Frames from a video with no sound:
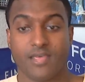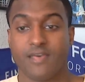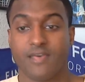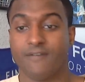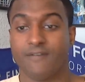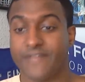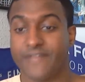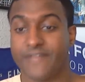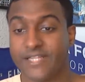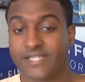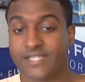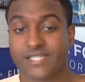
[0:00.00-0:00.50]

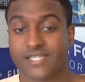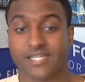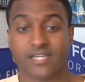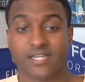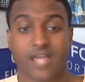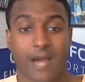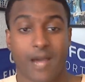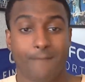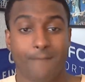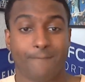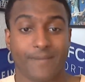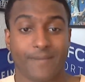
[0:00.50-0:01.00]
Vincent
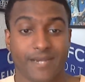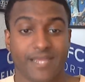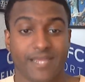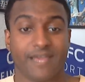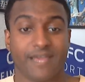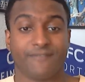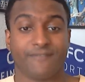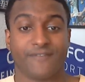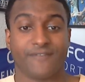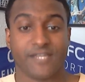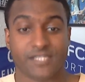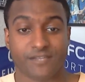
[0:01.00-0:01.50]
Kompany,
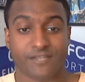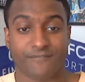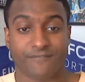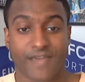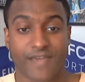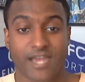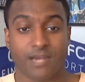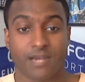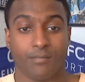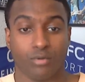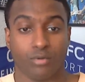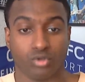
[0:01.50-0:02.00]
if he's
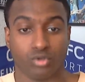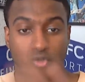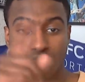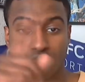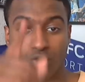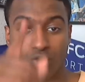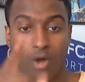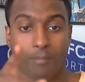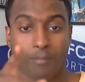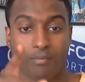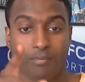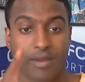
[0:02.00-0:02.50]
available, do
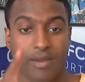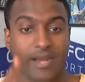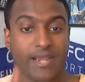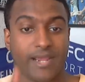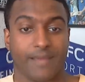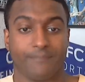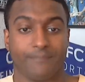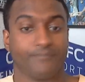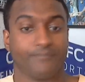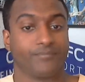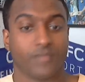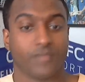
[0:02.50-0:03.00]
not bring
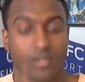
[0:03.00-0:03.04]
him.